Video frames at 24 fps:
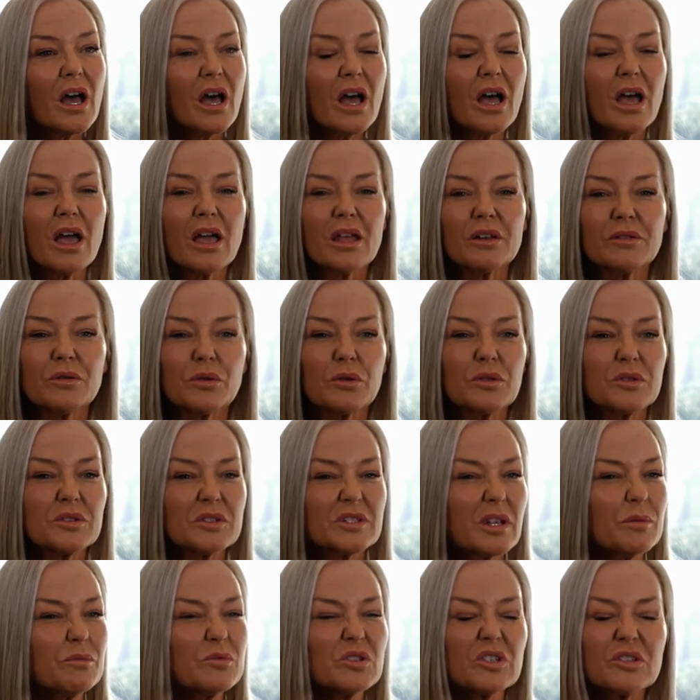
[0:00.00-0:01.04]
and it
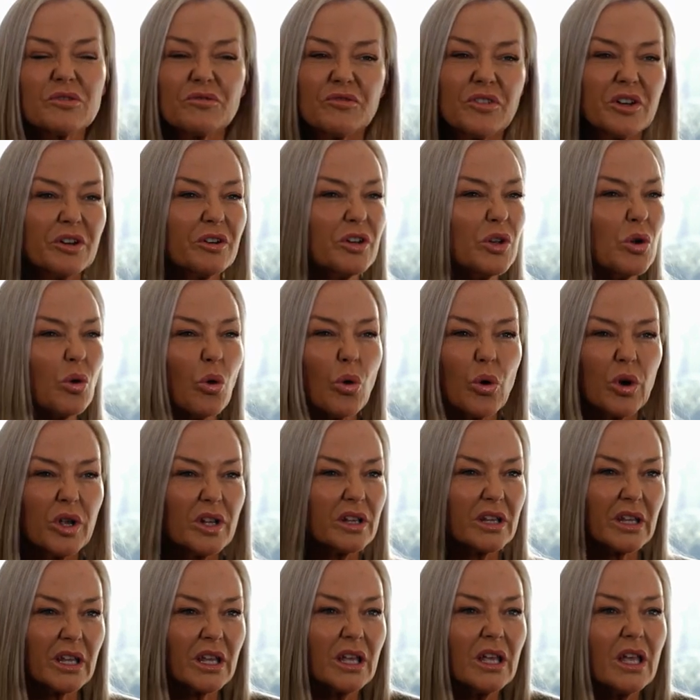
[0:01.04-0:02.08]
seemed just very
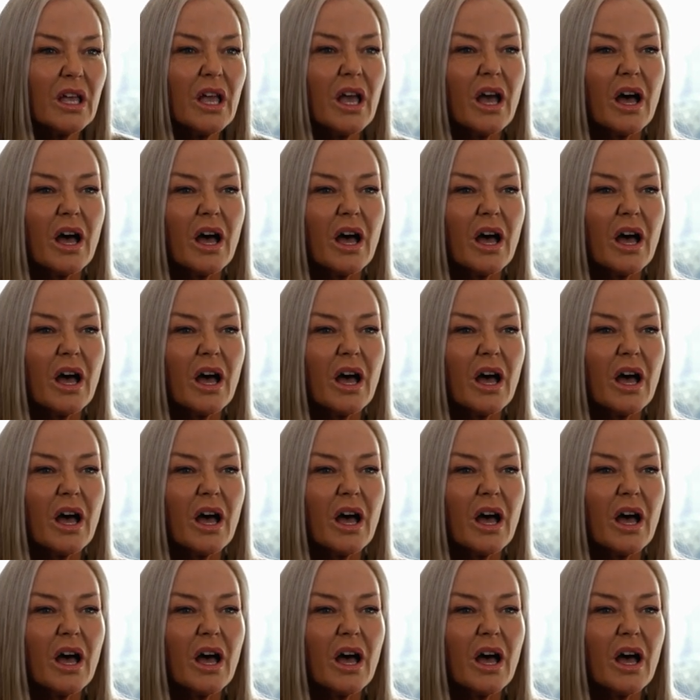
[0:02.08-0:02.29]
oily.